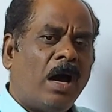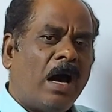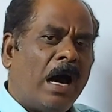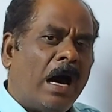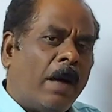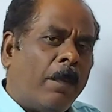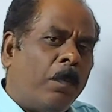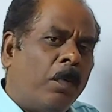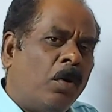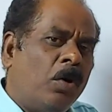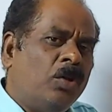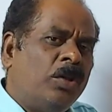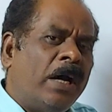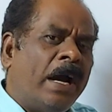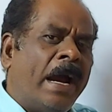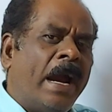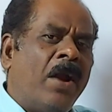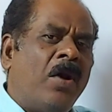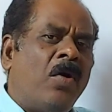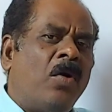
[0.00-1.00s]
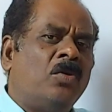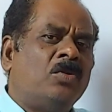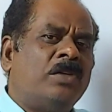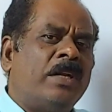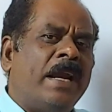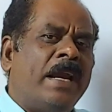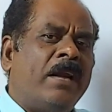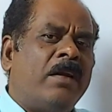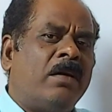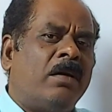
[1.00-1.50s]
above the
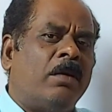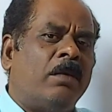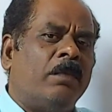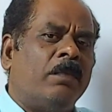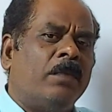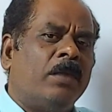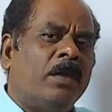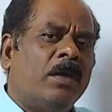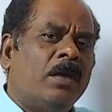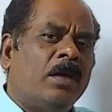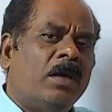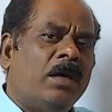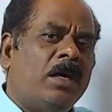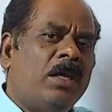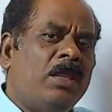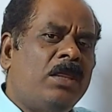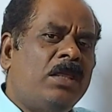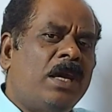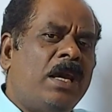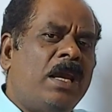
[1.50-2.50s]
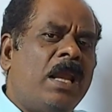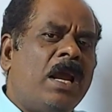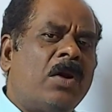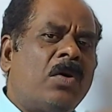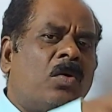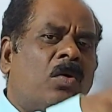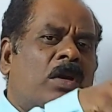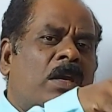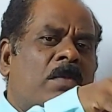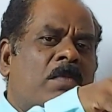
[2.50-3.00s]
hydrogen atom in the
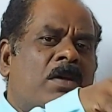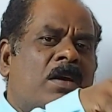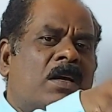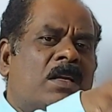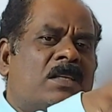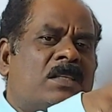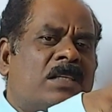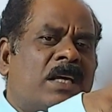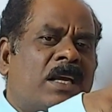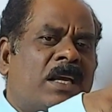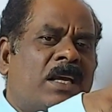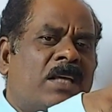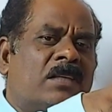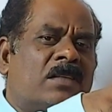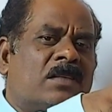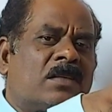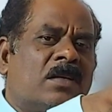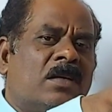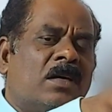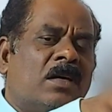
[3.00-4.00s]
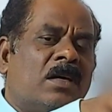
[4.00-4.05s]
electrochemical series,